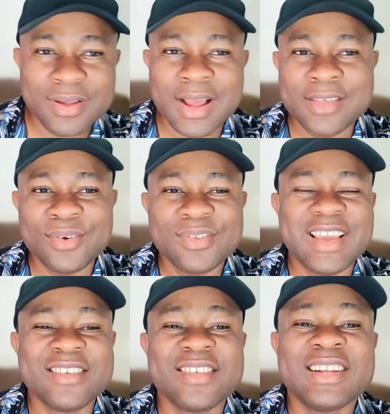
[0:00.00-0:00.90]
are just
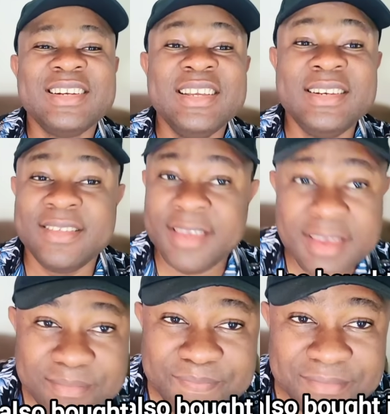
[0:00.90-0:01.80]
exactly the
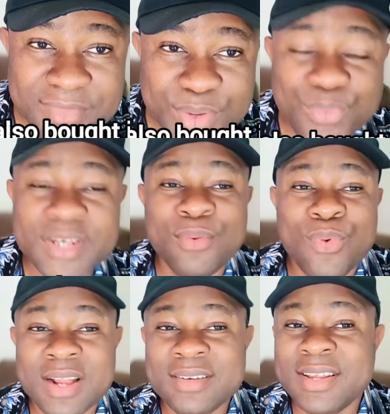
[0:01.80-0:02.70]
same with the
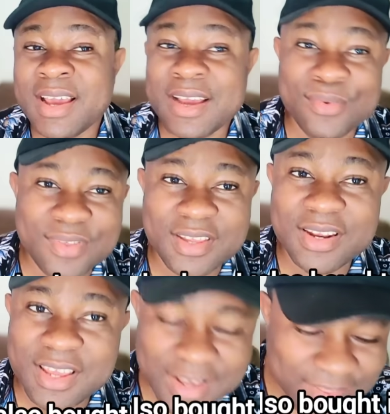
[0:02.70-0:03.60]
one they are using
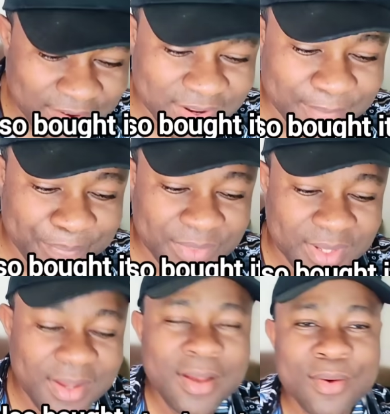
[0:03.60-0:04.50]
in Nigeria.
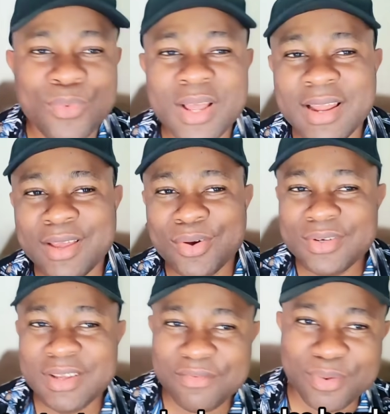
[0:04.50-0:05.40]
When I
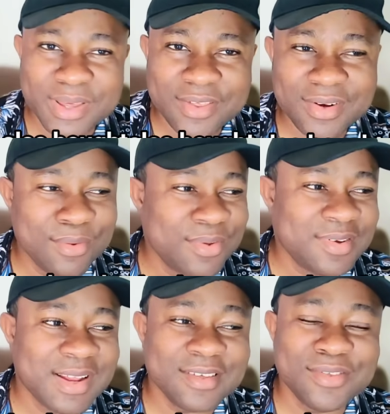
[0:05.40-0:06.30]
got the information, that was
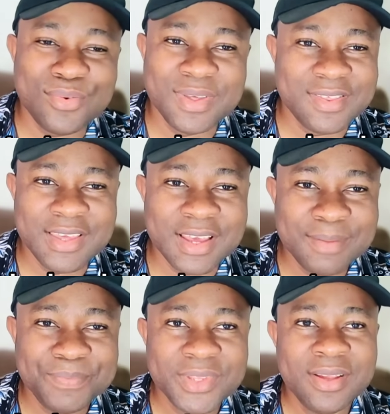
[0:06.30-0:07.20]
last 2 weeks
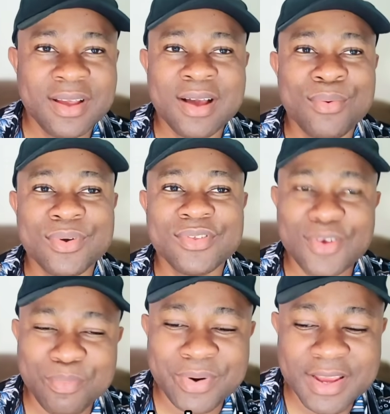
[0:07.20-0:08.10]
here, I was
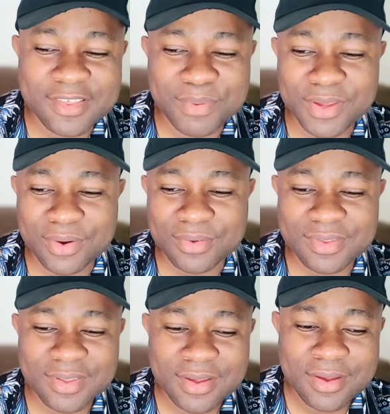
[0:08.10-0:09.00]
surprised
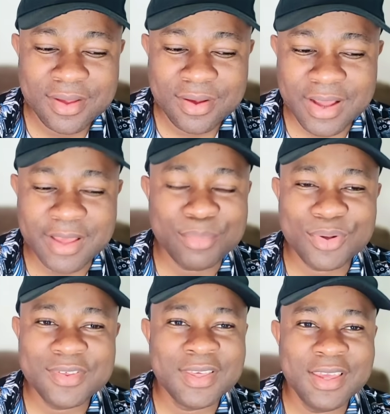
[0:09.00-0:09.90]
because I am
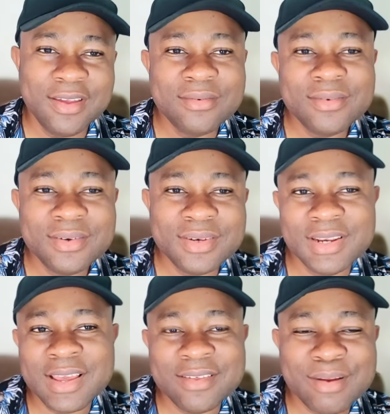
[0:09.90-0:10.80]
not seeing the
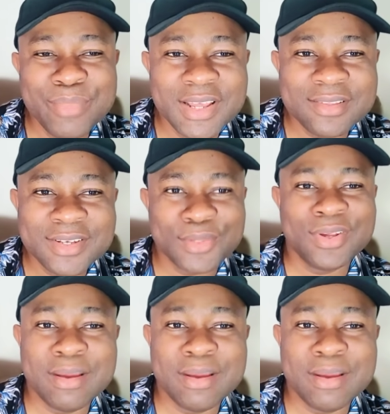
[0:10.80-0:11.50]
Nigerian military talking